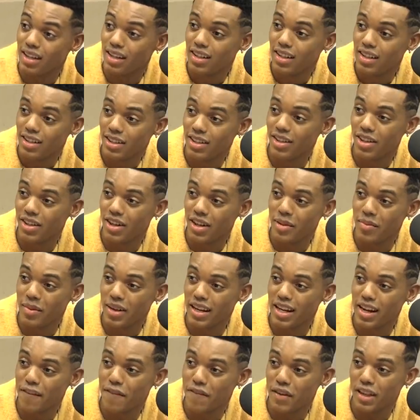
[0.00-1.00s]
Yeah. You know what I
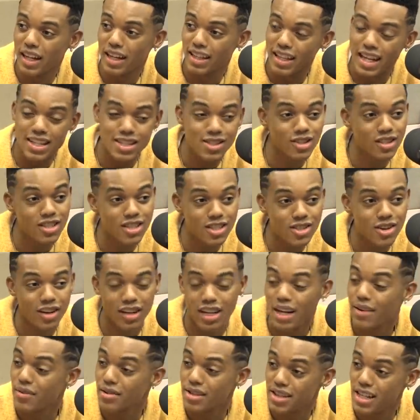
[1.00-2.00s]
mean? I feel like that's going to
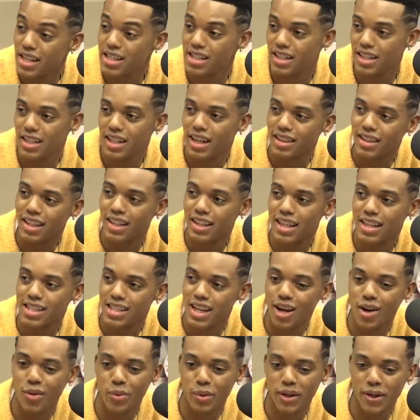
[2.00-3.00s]
start conversation, and I think that's
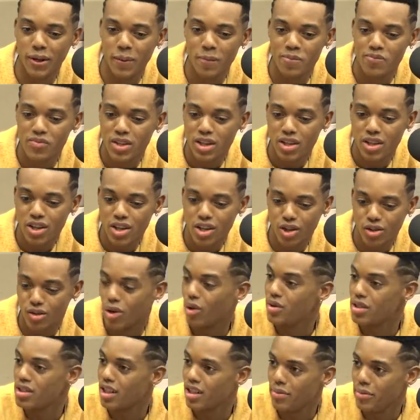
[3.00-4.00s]
how we
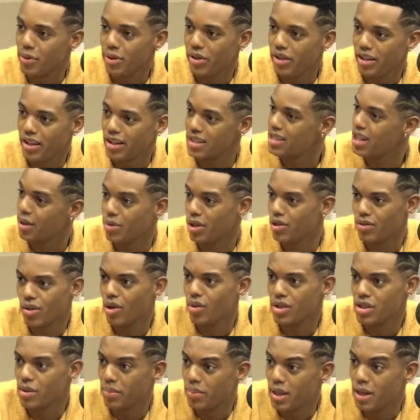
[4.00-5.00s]
grow as a community. That's how we
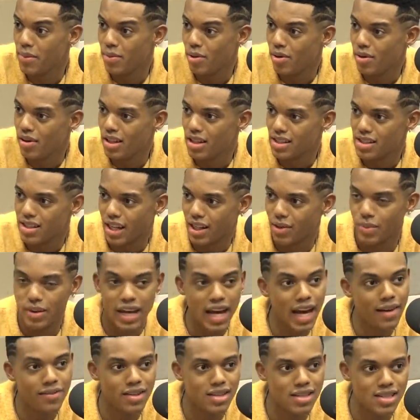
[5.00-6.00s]
grow as a people. It's like we
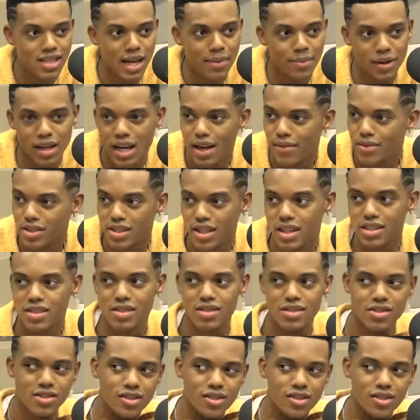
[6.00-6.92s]
have these type of conversations.